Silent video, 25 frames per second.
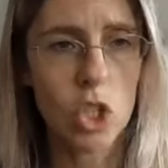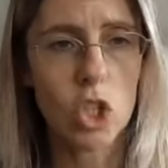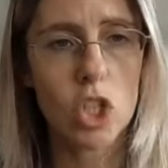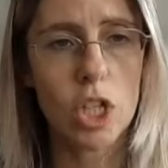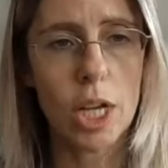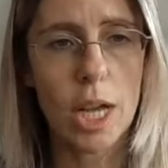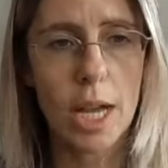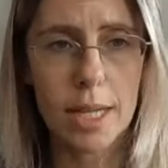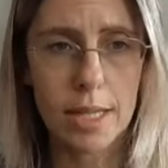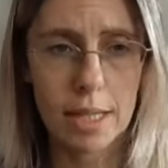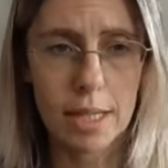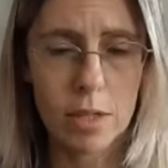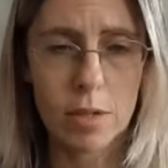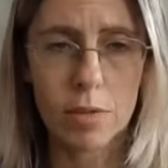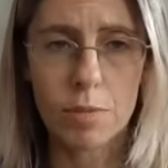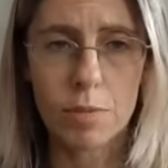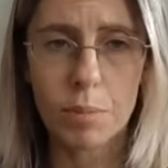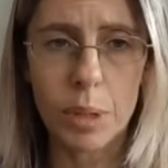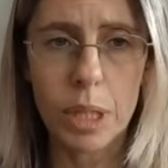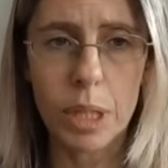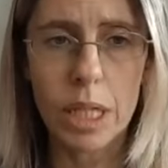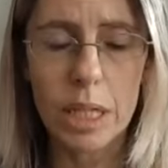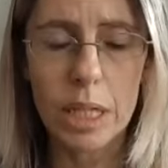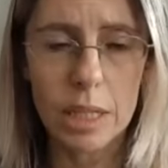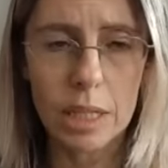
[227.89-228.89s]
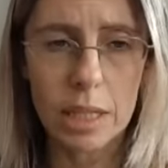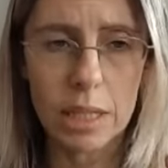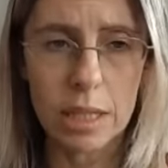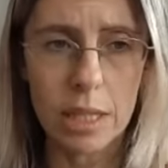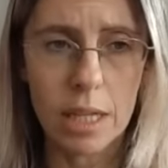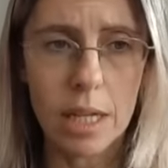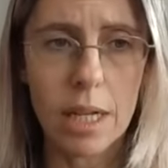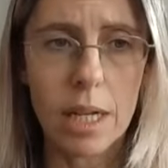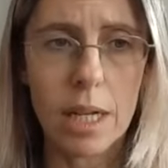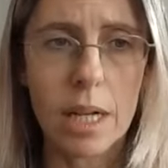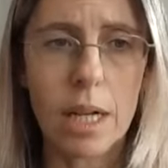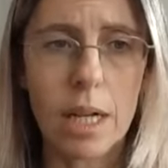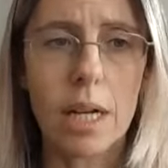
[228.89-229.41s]
chance of being
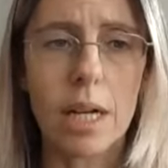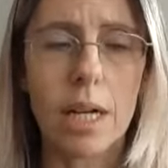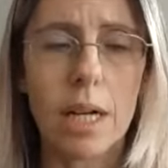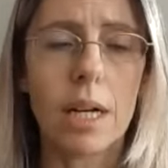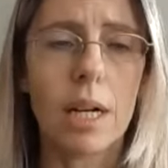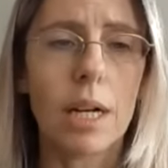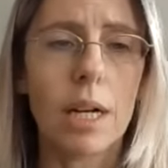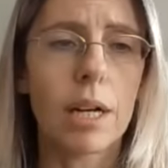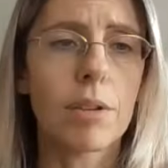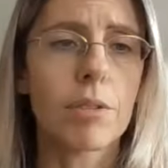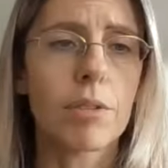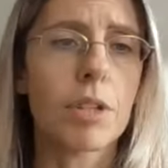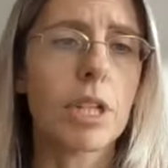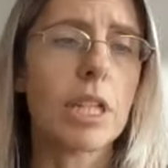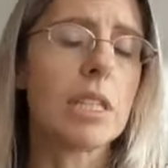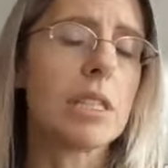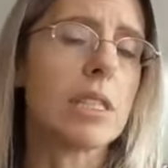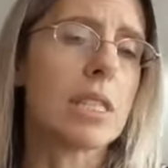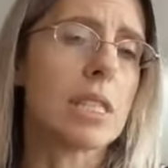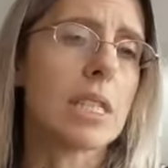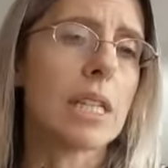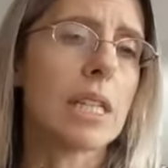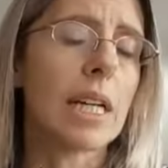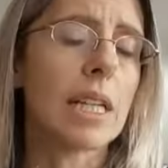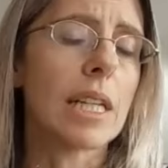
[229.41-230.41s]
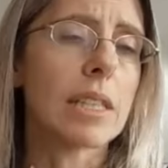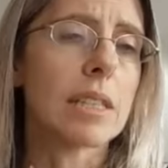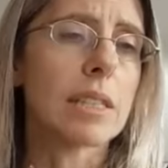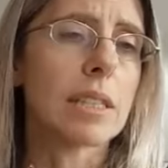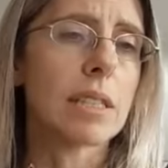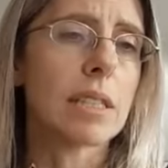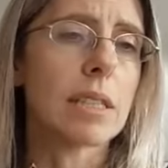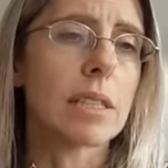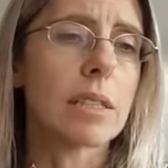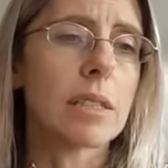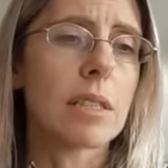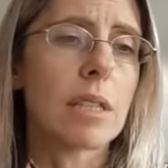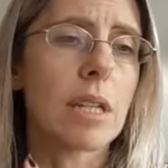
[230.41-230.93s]

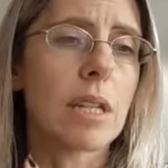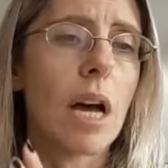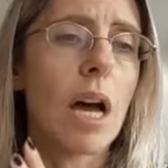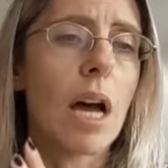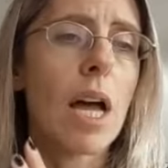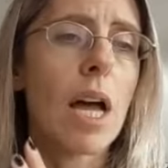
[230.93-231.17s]
reinstated.